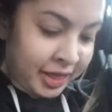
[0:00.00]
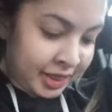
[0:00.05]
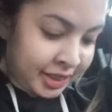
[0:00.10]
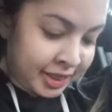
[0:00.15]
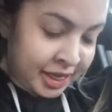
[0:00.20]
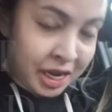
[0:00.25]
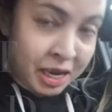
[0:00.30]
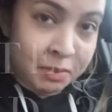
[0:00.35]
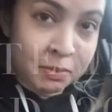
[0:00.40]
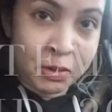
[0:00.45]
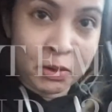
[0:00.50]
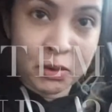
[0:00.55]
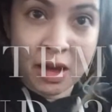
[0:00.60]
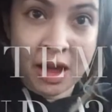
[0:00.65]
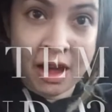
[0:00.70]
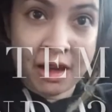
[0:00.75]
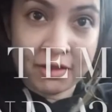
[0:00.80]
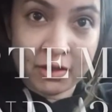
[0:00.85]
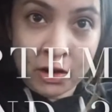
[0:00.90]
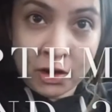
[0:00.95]
this time you
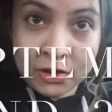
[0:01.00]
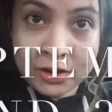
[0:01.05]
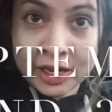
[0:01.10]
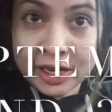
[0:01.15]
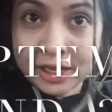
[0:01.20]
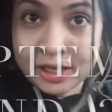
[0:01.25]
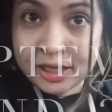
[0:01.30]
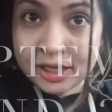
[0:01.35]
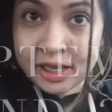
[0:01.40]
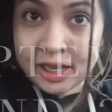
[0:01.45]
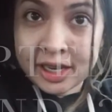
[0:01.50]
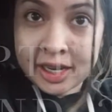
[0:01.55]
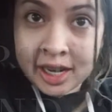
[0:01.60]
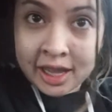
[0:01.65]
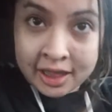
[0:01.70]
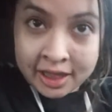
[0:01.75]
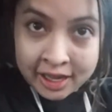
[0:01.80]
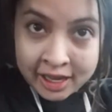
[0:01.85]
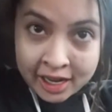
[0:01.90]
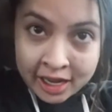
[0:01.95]
have already
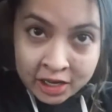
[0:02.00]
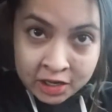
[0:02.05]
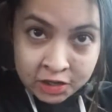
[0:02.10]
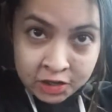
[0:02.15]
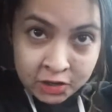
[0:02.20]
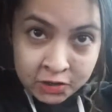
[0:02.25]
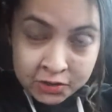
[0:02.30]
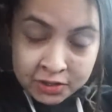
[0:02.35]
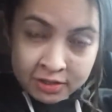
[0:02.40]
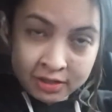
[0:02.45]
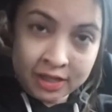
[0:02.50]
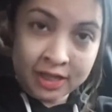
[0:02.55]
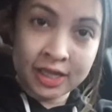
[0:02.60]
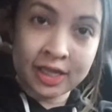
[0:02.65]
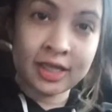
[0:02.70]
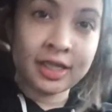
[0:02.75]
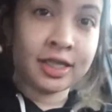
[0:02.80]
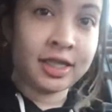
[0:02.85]
seen the intro to this